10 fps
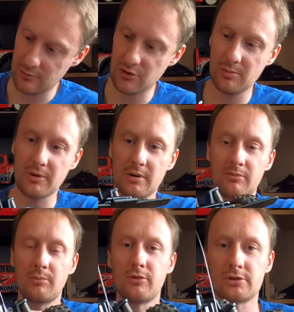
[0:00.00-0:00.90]
Proper
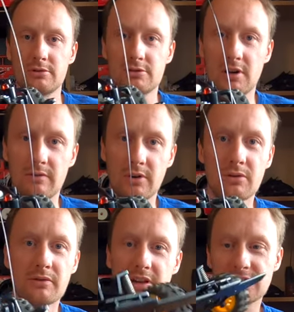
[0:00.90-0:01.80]
proportional servo. I
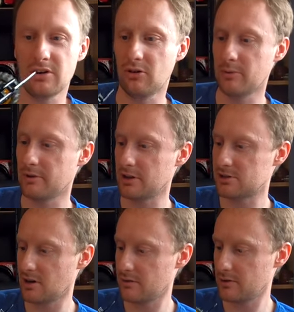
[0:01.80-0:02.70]
don't think it's a hobby grade
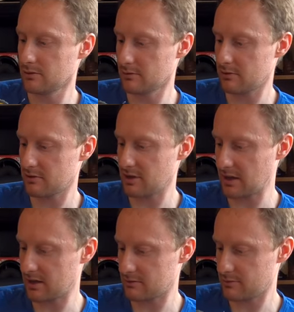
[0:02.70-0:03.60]
servo. I don't
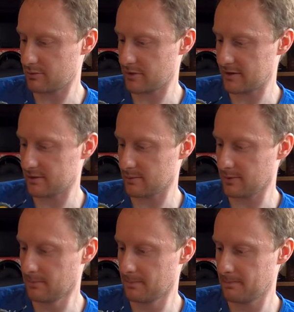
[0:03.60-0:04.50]
think it's
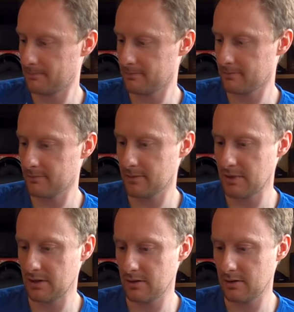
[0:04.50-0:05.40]
replaceable.
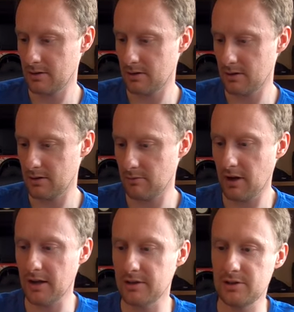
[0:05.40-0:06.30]

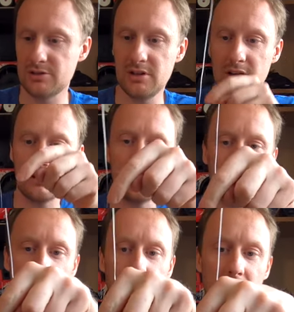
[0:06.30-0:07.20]
You can see here,
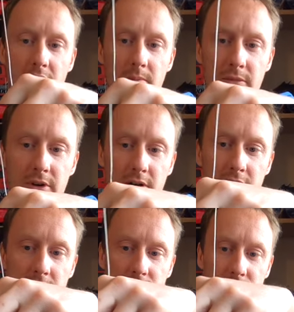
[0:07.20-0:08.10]
there's the arm
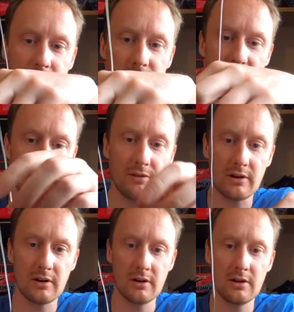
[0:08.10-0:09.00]
controlling the
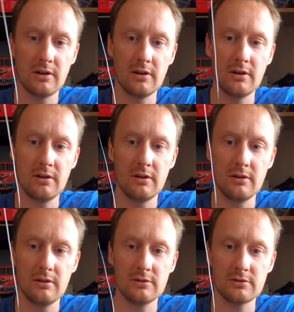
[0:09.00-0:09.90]
driver.
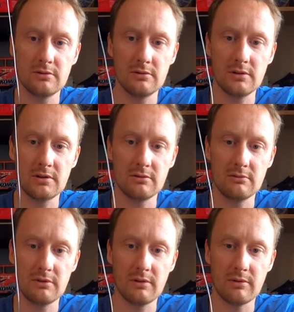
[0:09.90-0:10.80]
So I
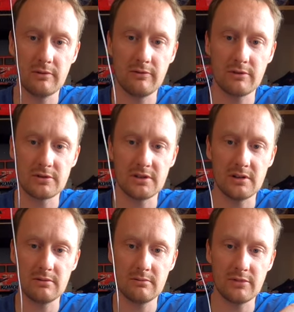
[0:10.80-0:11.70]
don't really want to force
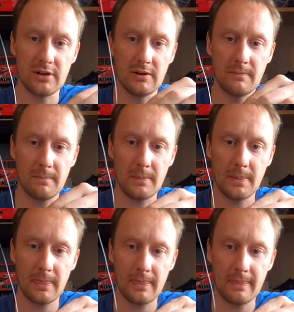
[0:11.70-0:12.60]
it, but
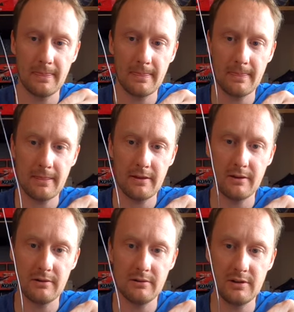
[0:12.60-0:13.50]

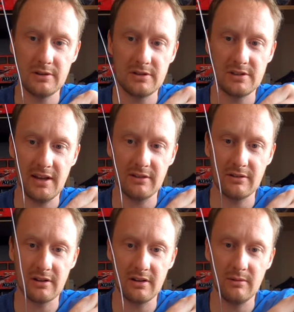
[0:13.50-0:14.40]
hey, you can see his head
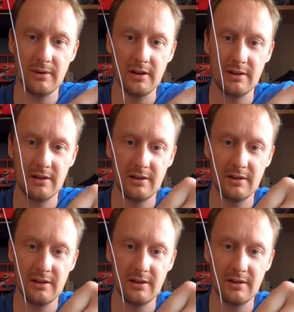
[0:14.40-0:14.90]
turning a little bit.